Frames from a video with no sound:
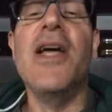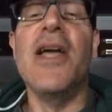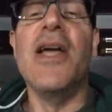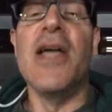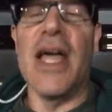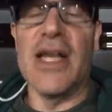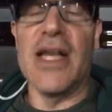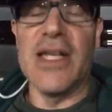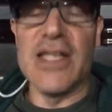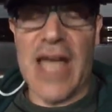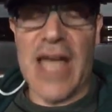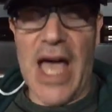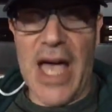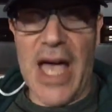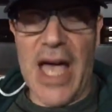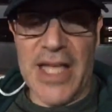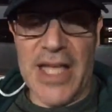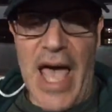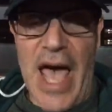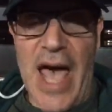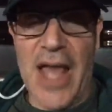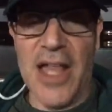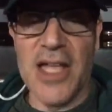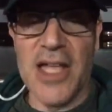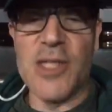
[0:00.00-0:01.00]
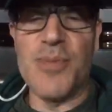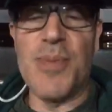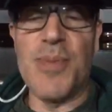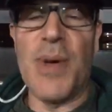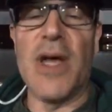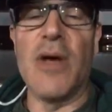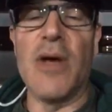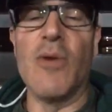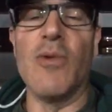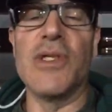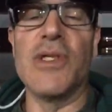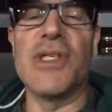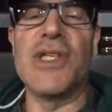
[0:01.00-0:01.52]
Exactly. Alex
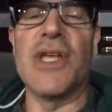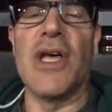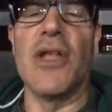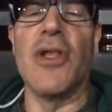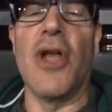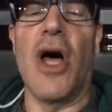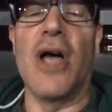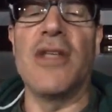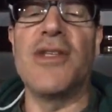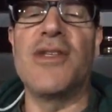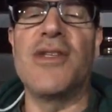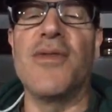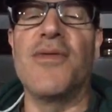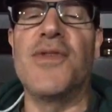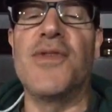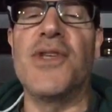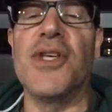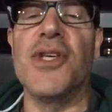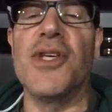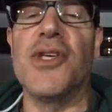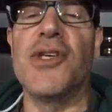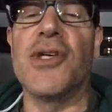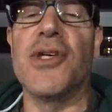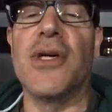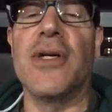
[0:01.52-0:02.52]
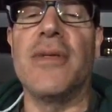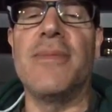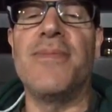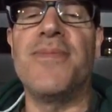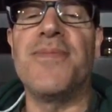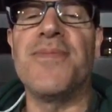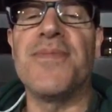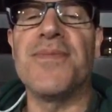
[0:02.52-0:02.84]
Pettit will sell lots of T-shirt.